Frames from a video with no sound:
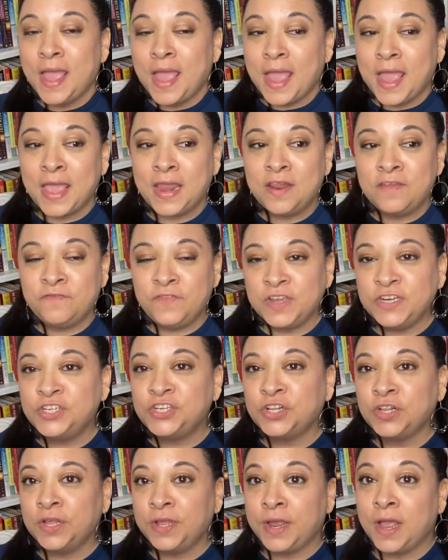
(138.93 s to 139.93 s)
and
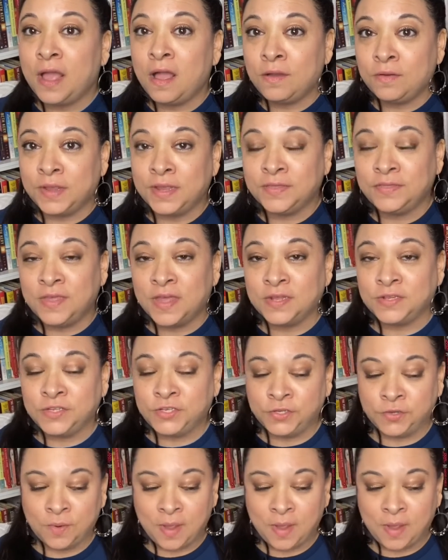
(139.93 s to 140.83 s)
eventually I'll get that too.